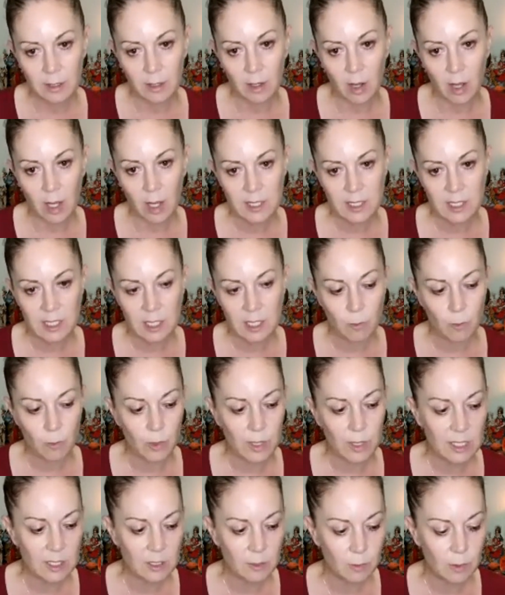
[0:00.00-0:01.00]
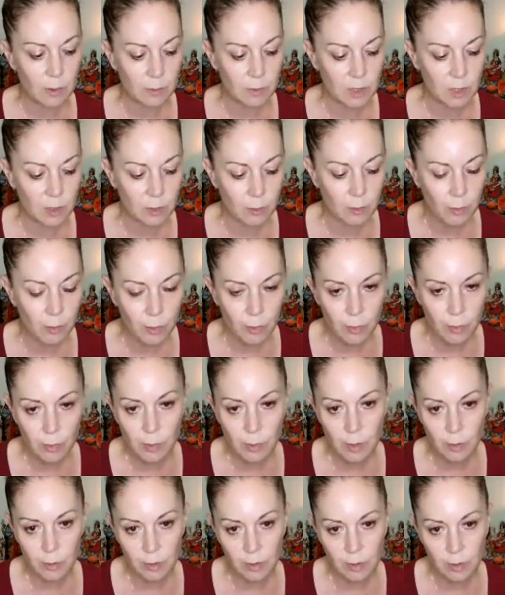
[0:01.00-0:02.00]
The icy wind whips
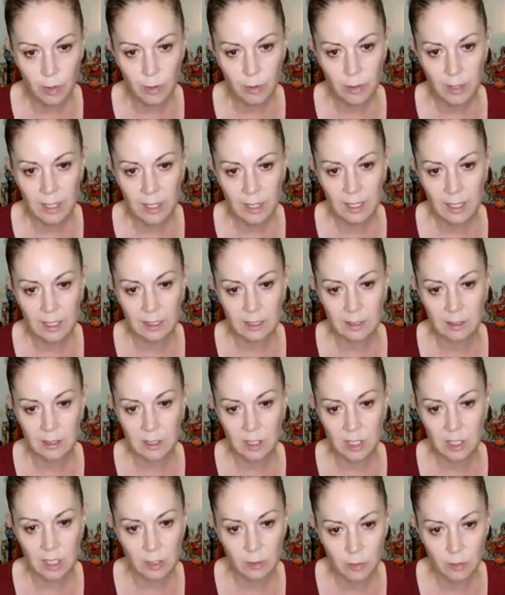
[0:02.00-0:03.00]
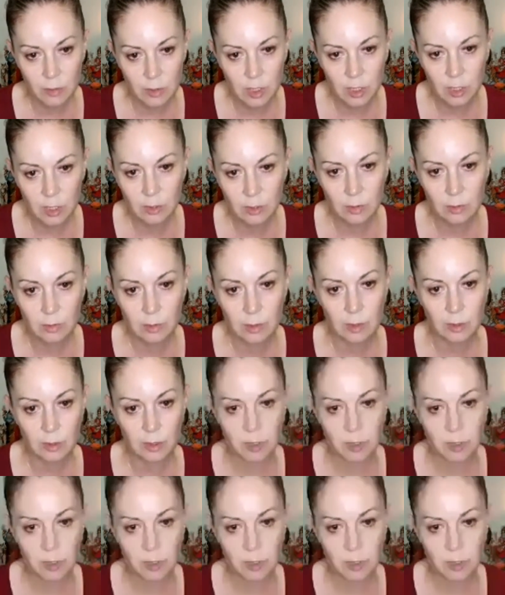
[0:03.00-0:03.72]
through your clothing and chills you.